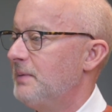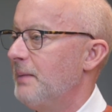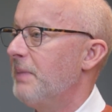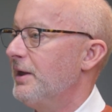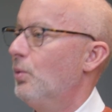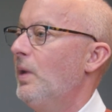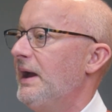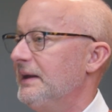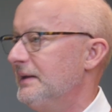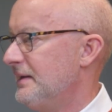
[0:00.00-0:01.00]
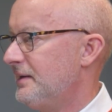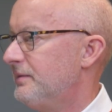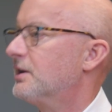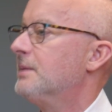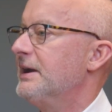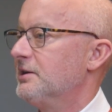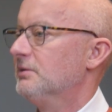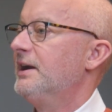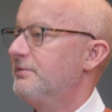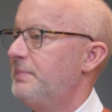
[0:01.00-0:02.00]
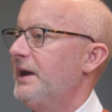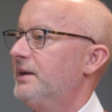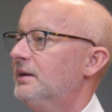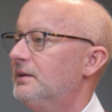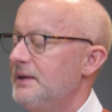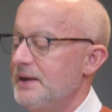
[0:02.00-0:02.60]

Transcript: And by the way, they're going to make your life better.